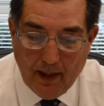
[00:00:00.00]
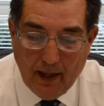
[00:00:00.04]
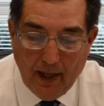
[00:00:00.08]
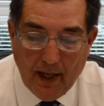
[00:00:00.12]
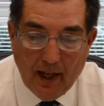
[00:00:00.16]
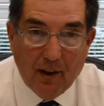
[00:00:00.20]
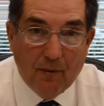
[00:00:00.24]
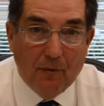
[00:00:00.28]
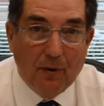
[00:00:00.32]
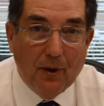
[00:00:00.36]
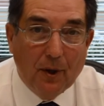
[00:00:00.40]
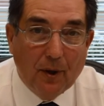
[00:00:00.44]

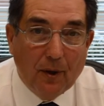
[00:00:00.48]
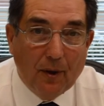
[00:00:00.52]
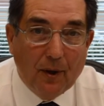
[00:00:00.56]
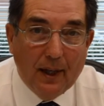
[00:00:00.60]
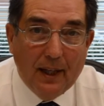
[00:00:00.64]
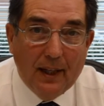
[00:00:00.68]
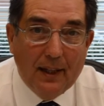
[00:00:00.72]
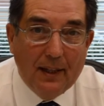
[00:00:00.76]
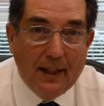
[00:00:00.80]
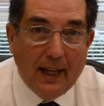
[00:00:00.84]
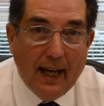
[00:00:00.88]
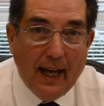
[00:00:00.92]
If you're
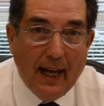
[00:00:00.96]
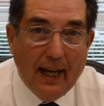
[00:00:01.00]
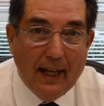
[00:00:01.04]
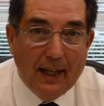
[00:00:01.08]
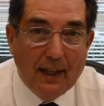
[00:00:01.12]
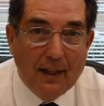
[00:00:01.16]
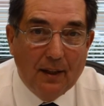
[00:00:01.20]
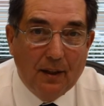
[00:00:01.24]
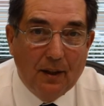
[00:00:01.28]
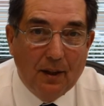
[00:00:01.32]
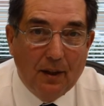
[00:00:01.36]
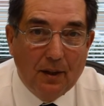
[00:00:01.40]
in
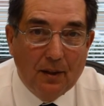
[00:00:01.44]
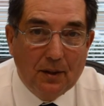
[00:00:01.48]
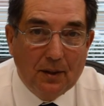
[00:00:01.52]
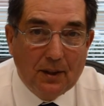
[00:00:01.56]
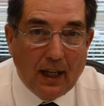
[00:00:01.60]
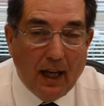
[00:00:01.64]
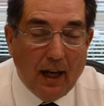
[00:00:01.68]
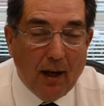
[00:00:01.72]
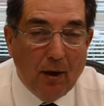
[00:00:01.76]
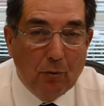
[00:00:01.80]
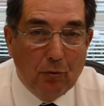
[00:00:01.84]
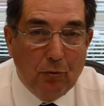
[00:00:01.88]
that
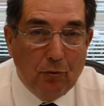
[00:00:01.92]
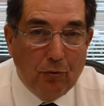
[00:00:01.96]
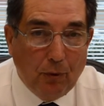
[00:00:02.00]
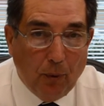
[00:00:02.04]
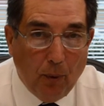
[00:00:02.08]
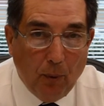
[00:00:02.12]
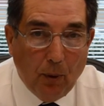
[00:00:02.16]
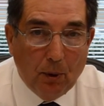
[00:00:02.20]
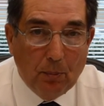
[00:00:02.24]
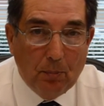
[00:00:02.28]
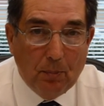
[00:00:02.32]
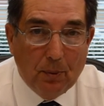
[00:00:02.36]
top
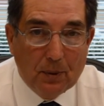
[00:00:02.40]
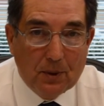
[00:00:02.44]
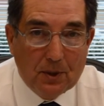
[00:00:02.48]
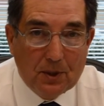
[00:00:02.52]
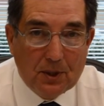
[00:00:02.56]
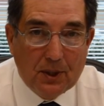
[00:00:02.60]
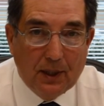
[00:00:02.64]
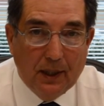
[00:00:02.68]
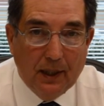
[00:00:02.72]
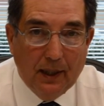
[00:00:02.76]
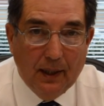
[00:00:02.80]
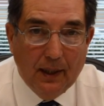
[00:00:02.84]

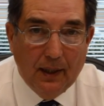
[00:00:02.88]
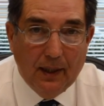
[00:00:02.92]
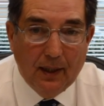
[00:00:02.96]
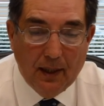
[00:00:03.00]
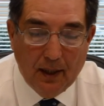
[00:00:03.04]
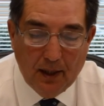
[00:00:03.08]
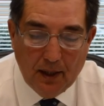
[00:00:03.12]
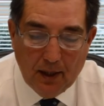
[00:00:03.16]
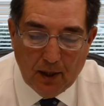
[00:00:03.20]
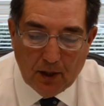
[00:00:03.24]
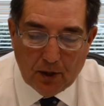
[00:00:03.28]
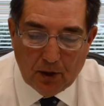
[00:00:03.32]
4%,
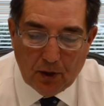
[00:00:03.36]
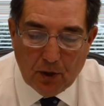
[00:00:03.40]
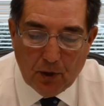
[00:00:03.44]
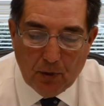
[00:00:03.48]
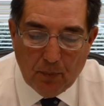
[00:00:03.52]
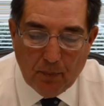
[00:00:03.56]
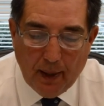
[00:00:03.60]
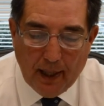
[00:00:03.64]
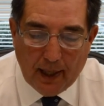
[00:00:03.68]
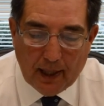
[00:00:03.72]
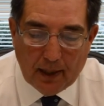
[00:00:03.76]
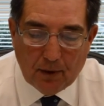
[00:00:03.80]

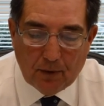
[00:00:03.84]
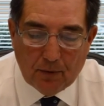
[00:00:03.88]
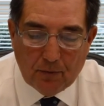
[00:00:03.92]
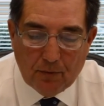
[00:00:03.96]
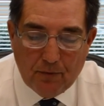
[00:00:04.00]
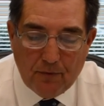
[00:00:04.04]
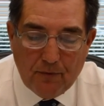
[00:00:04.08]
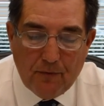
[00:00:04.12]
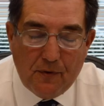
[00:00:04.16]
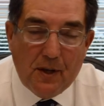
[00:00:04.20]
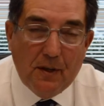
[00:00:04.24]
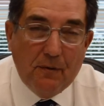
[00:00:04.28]
you make
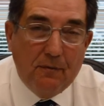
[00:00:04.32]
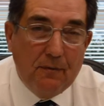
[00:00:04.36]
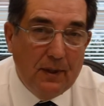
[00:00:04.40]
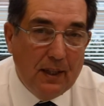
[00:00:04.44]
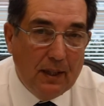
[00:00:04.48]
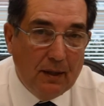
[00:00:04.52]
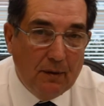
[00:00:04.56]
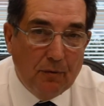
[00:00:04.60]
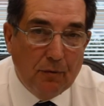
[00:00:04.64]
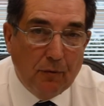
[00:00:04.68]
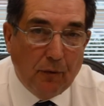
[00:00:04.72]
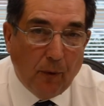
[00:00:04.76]

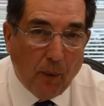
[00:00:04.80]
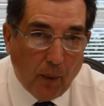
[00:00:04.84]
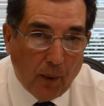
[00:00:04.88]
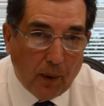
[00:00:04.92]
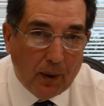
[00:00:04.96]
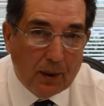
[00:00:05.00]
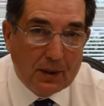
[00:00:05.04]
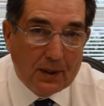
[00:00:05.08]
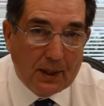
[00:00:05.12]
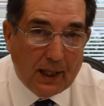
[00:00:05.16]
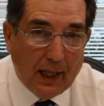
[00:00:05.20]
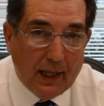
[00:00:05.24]

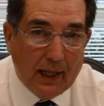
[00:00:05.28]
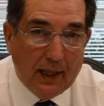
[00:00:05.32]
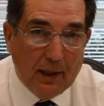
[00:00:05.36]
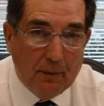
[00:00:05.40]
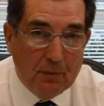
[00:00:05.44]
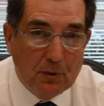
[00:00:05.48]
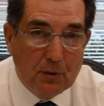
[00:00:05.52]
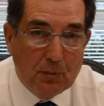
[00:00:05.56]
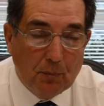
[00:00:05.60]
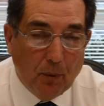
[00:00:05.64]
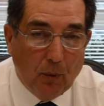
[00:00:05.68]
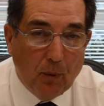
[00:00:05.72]
54
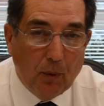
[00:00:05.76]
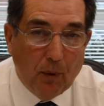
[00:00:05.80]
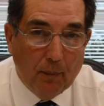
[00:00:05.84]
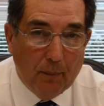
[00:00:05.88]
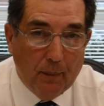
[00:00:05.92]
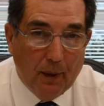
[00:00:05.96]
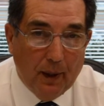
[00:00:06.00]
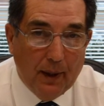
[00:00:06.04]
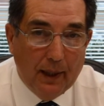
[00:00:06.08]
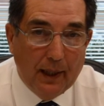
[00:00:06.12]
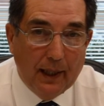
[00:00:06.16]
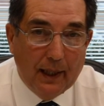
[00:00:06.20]
times more
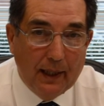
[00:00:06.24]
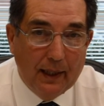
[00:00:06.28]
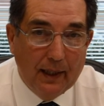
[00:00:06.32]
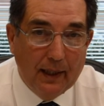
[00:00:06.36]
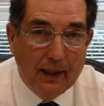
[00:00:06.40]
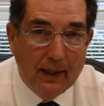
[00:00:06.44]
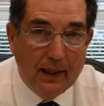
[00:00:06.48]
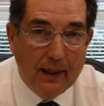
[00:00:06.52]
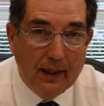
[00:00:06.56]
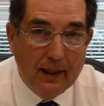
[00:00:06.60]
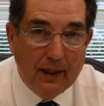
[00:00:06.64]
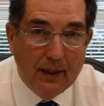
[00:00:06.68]
money
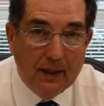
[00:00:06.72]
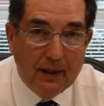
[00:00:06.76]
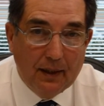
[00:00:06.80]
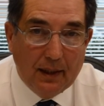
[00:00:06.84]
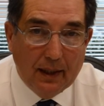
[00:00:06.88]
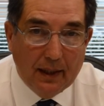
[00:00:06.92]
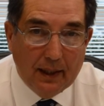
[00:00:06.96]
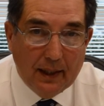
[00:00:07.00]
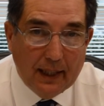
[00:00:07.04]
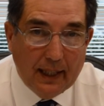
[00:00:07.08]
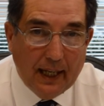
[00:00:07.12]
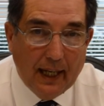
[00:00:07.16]

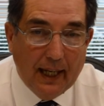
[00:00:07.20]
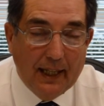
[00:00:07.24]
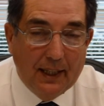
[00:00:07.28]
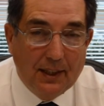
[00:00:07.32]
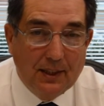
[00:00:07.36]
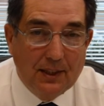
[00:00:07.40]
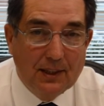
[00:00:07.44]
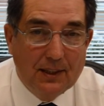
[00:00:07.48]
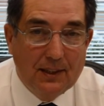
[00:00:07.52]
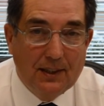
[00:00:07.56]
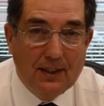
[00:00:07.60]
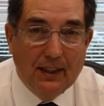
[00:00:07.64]
than the
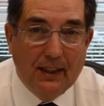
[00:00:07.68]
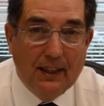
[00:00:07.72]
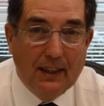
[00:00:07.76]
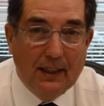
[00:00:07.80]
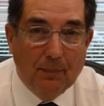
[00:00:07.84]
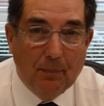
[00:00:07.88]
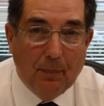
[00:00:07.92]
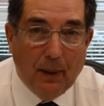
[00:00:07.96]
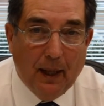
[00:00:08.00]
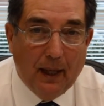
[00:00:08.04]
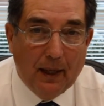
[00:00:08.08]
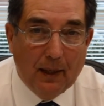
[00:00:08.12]
agents in
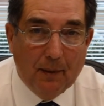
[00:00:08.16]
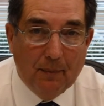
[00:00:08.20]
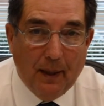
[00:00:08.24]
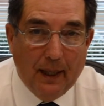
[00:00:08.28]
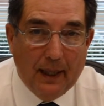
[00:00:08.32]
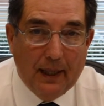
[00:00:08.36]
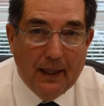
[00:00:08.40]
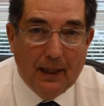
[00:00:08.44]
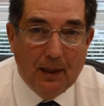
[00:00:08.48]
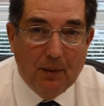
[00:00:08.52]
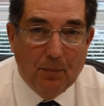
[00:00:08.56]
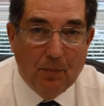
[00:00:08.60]
the bottom
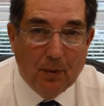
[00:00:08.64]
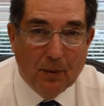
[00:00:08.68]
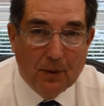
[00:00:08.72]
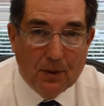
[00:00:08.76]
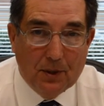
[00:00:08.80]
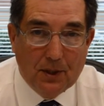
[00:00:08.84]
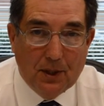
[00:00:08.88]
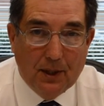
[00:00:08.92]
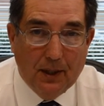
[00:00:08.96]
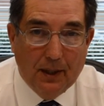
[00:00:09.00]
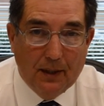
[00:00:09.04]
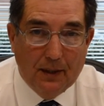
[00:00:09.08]

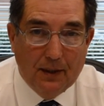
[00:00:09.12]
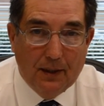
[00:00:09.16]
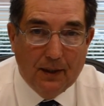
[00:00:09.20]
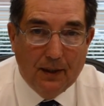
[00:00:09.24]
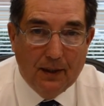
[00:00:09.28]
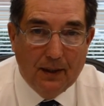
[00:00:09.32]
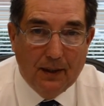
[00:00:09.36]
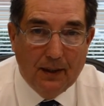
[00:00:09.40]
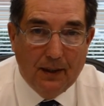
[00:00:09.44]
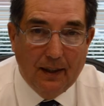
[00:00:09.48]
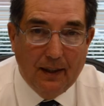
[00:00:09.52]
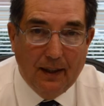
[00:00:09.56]
80%.
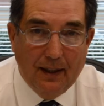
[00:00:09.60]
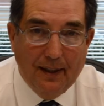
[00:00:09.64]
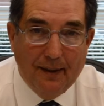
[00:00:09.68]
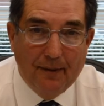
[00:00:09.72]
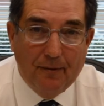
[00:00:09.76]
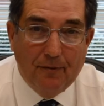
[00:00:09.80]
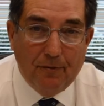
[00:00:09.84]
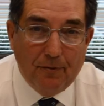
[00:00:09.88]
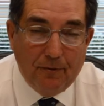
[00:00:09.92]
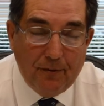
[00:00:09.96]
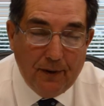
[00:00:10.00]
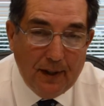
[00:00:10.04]

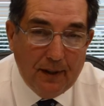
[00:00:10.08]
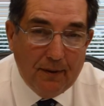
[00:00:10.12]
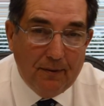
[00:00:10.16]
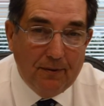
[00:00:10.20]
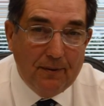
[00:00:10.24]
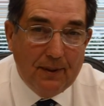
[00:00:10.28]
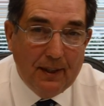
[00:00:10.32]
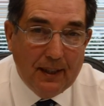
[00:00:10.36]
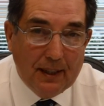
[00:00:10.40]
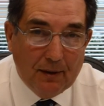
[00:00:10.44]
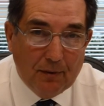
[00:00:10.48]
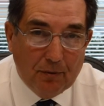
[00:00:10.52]

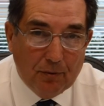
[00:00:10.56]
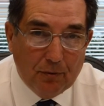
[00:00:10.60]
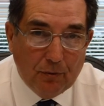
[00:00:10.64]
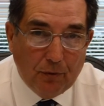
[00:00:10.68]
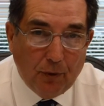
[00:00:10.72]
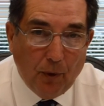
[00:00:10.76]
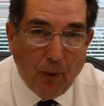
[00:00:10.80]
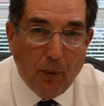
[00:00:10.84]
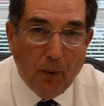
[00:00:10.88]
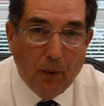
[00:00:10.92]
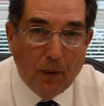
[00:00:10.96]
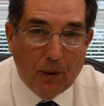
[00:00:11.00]

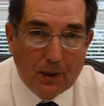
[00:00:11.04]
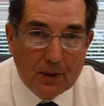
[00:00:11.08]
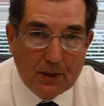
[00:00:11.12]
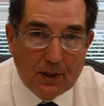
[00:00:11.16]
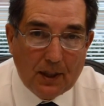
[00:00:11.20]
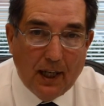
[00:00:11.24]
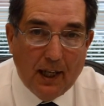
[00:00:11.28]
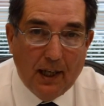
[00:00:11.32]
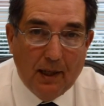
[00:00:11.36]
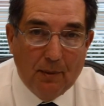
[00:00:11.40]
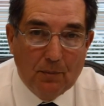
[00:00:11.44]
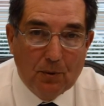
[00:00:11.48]
54
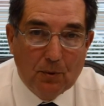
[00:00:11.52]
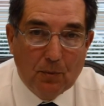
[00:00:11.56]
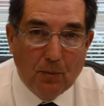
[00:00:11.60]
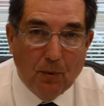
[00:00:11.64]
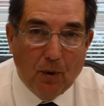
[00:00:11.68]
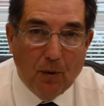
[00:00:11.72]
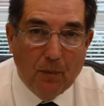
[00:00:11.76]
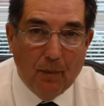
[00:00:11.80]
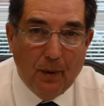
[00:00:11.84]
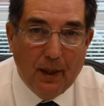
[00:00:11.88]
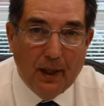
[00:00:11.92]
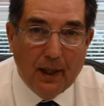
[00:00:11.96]
times
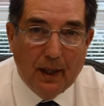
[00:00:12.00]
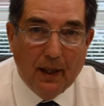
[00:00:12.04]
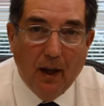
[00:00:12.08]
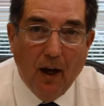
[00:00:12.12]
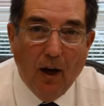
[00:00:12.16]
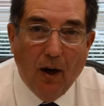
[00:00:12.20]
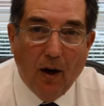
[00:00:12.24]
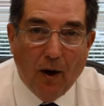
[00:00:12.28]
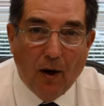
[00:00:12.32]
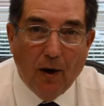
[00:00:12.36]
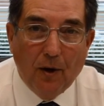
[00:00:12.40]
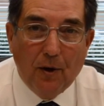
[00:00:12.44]
more money.
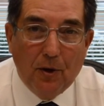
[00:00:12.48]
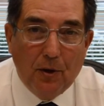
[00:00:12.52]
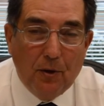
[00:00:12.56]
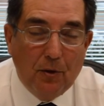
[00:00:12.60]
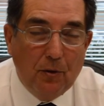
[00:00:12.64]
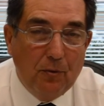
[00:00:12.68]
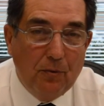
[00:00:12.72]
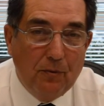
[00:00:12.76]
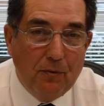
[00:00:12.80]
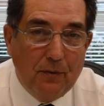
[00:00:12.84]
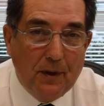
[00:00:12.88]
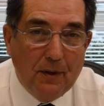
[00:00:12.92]
Are
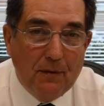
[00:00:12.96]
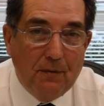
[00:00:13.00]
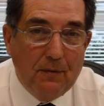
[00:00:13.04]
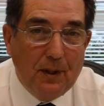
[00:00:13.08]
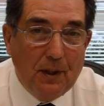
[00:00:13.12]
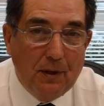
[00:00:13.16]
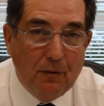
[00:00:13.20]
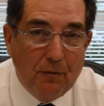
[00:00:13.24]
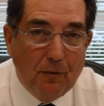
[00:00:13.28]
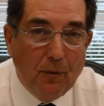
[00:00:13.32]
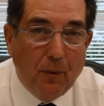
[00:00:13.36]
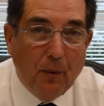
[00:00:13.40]
you
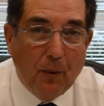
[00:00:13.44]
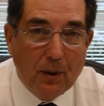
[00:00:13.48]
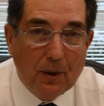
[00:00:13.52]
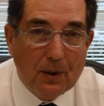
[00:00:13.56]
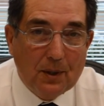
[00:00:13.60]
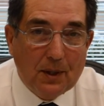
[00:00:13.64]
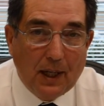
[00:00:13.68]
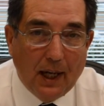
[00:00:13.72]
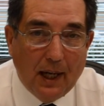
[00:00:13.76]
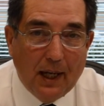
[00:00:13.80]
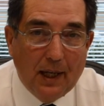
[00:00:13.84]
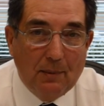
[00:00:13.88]
54
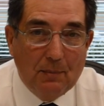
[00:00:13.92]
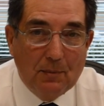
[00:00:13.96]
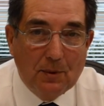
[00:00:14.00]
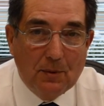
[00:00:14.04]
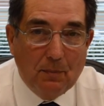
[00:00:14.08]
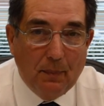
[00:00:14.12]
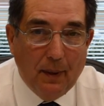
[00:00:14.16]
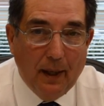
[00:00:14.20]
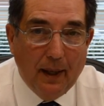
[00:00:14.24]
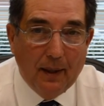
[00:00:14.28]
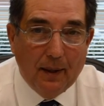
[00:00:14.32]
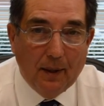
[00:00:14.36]

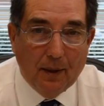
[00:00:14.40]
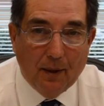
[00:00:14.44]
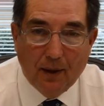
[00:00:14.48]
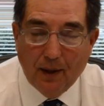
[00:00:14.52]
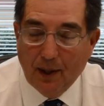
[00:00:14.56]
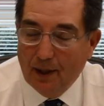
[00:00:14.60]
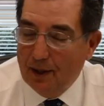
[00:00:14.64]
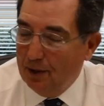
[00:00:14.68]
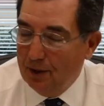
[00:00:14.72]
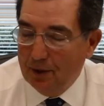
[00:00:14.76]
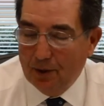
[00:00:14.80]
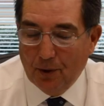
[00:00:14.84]
times
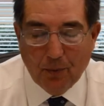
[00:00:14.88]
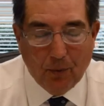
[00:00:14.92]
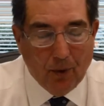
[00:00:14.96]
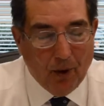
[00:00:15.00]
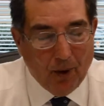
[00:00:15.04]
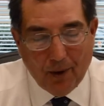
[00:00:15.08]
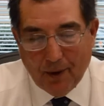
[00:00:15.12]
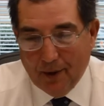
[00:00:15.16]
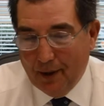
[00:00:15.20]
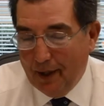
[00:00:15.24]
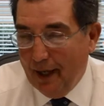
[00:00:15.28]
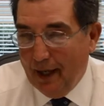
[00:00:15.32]
better? You
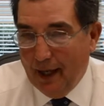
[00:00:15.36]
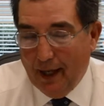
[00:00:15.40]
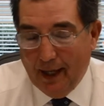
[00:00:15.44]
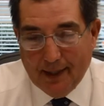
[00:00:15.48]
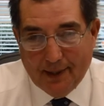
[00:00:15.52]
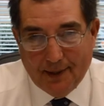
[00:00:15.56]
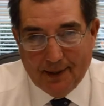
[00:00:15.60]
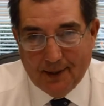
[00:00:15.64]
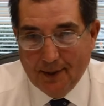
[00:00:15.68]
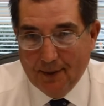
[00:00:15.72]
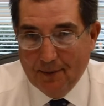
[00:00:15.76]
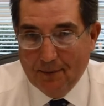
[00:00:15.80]
are
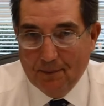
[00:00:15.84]
not.